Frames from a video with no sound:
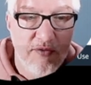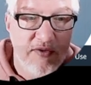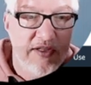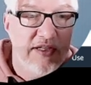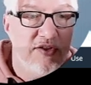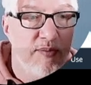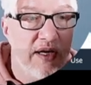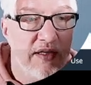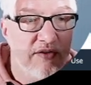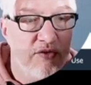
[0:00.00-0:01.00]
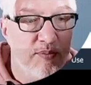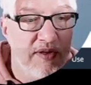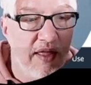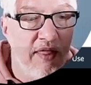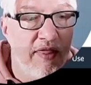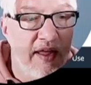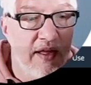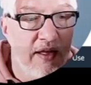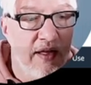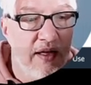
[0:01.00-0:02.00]
confidential bucket, should be the other
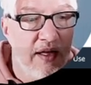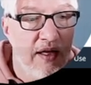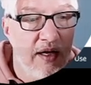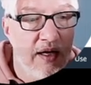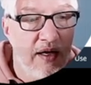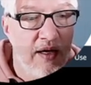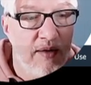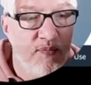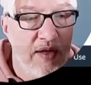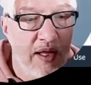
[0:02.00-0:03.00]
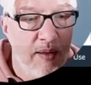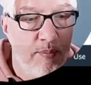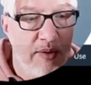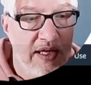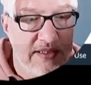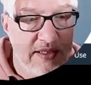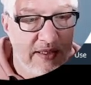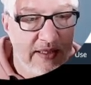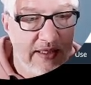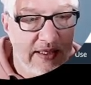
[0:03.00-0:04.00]
thing. Uh,
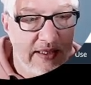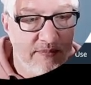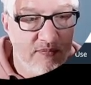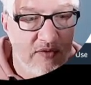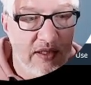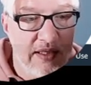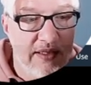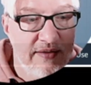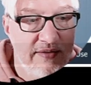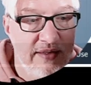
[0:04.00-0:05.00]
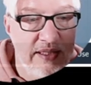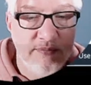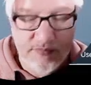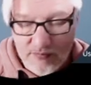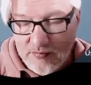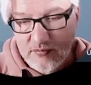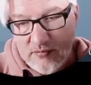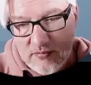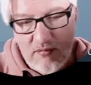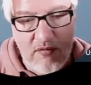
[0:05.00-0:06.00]
but um, the
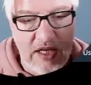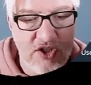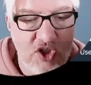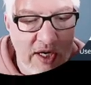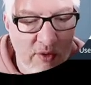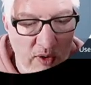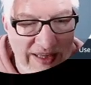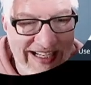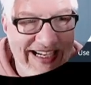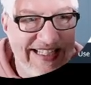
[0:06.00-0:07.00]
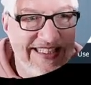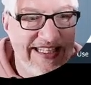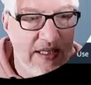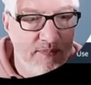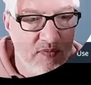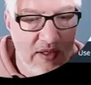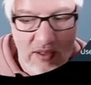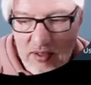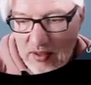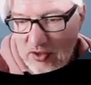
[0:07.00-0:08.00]
general idea
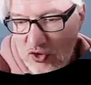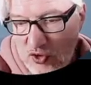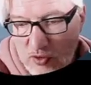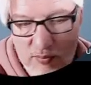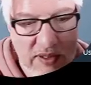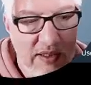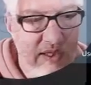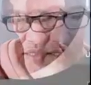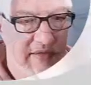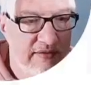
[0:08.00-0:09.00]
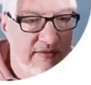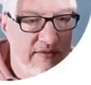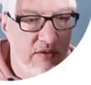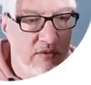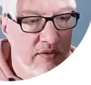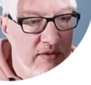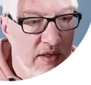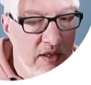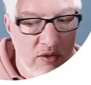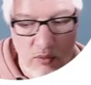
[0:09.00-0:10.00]
should be clear. So
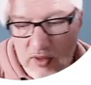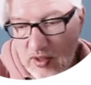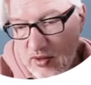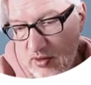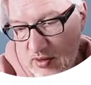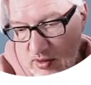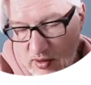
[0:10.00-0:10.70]
now we are